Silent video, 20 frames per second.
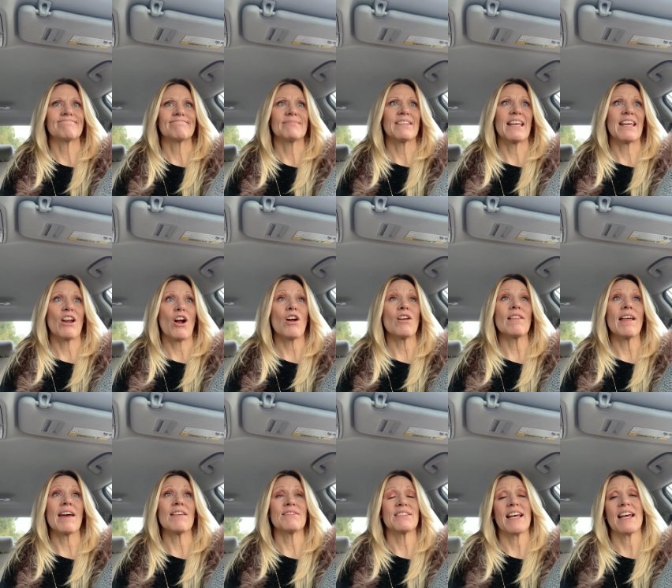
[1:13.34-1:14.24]
in our
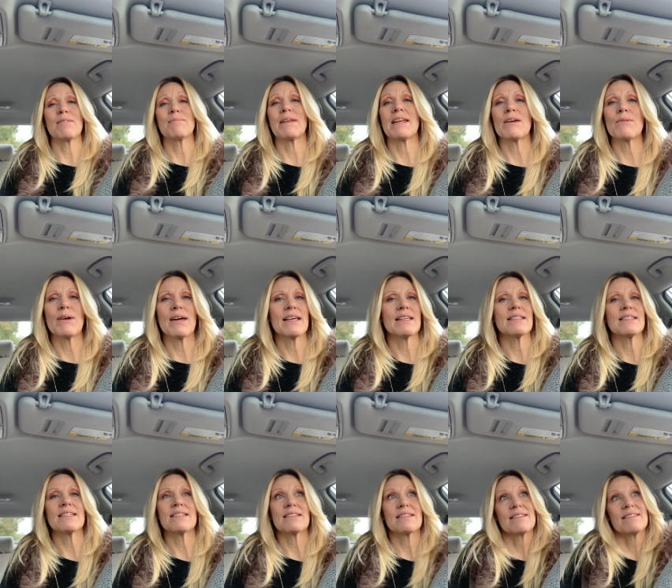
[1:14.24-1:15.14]
lifetime
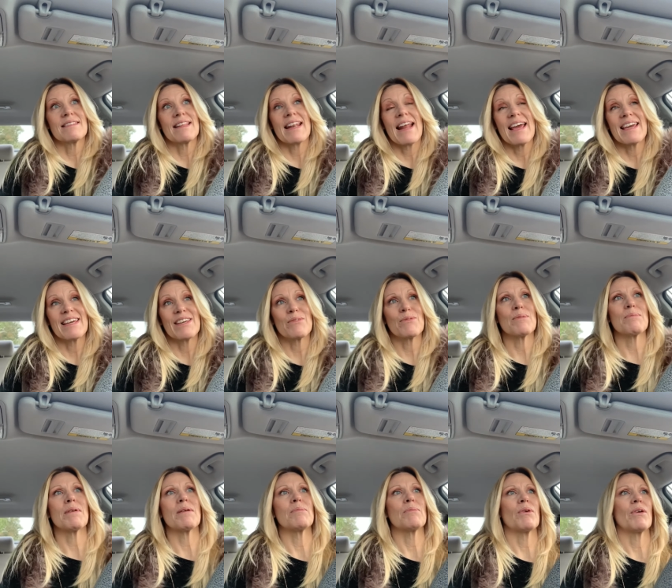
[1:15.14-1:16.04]
anyways, that I can
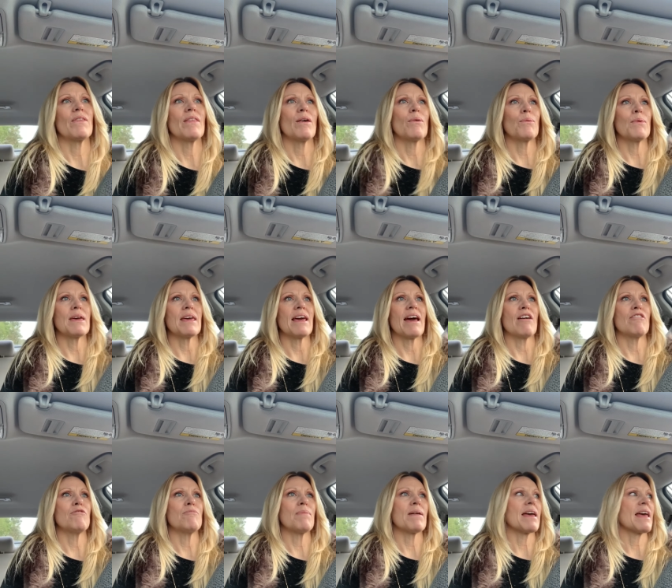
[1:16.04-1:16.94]
remember that we
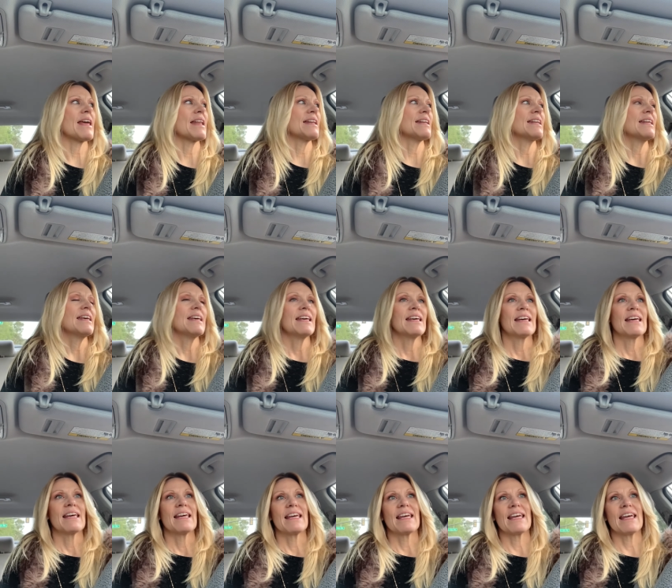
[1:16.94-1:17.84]
have
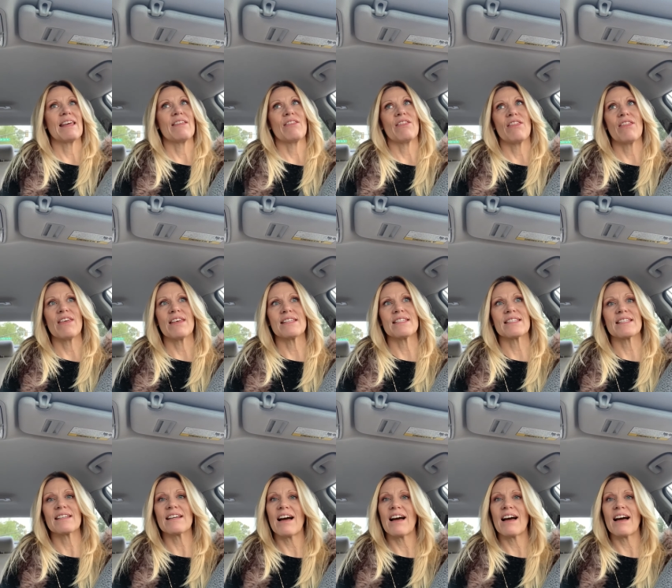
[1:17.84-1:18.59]
been in this